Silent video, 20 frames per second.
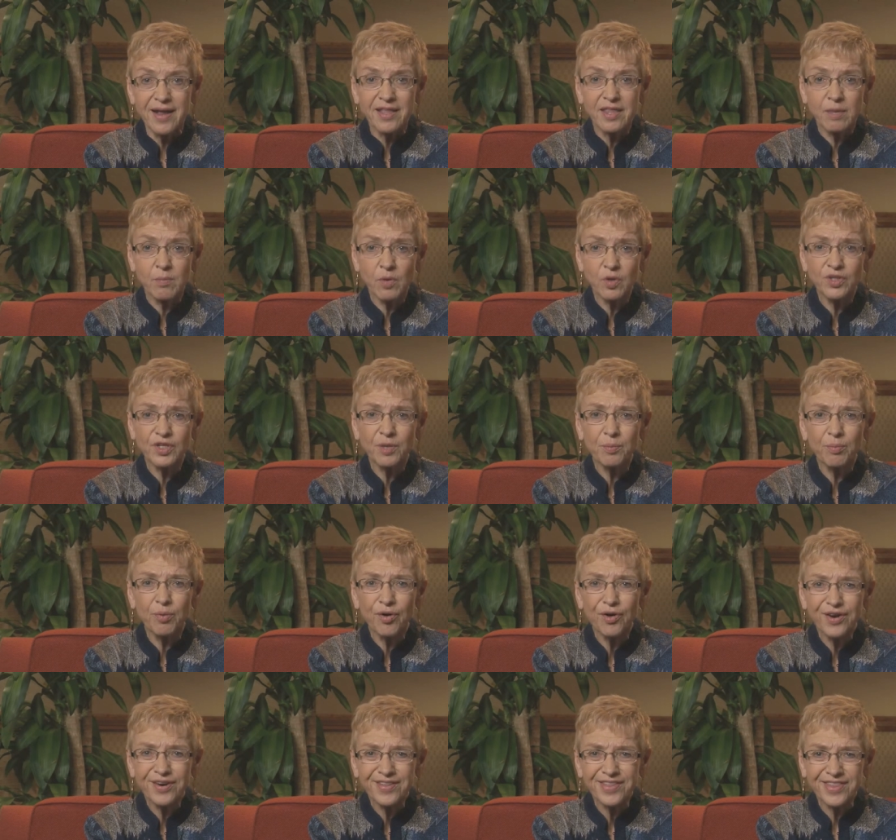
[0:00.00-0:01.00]
The most
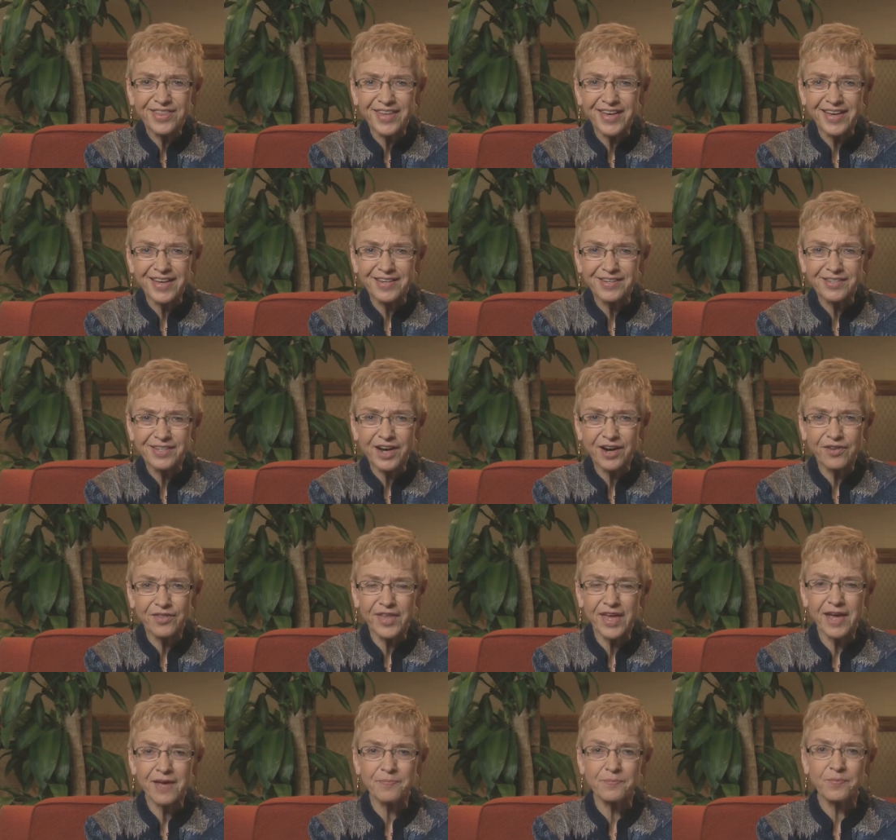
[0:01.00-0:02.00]
important things are
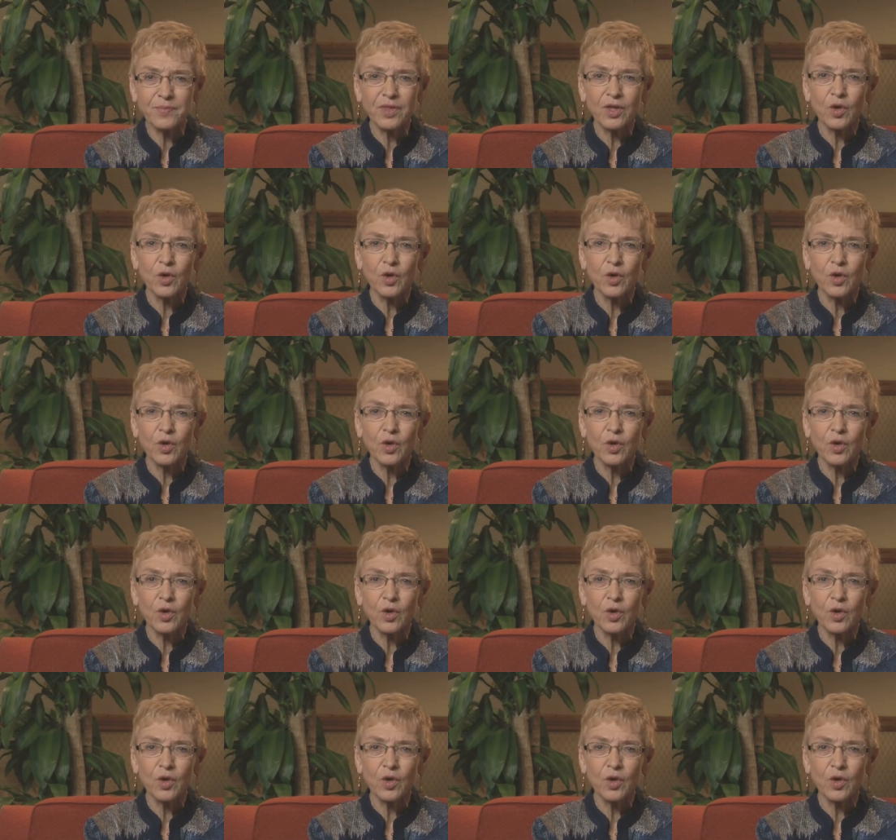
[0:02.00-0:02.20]
that